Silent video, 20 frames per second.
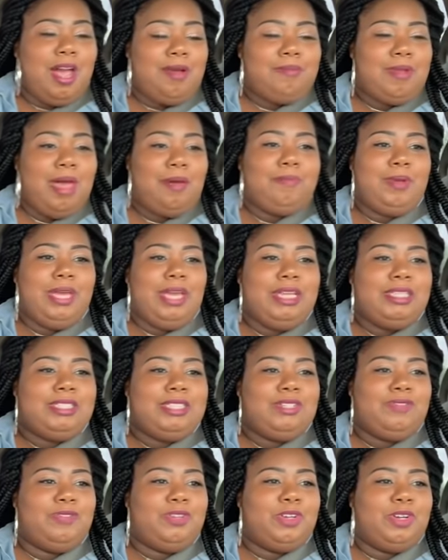I'm not being
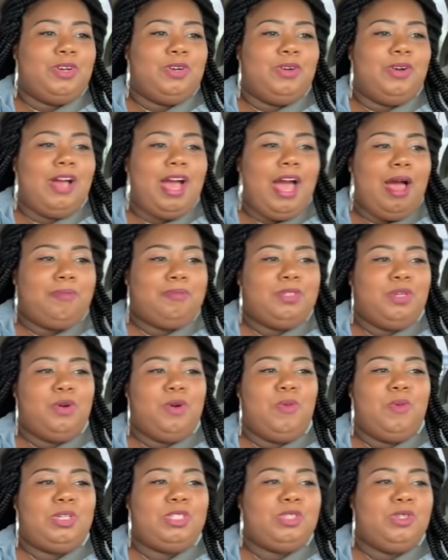difficult. I'm
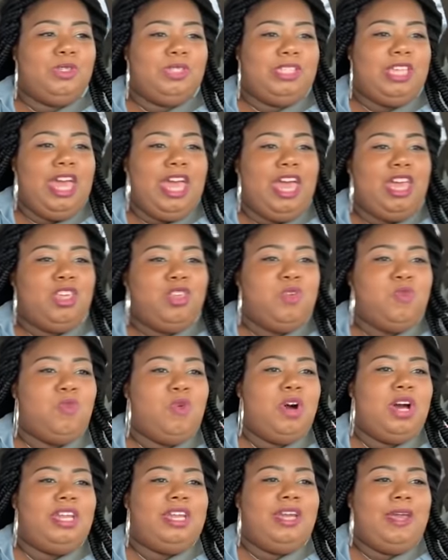doing Man. what you said. You, you
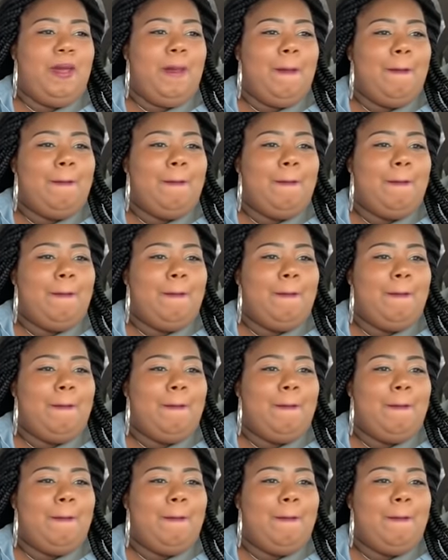wanted. Know what?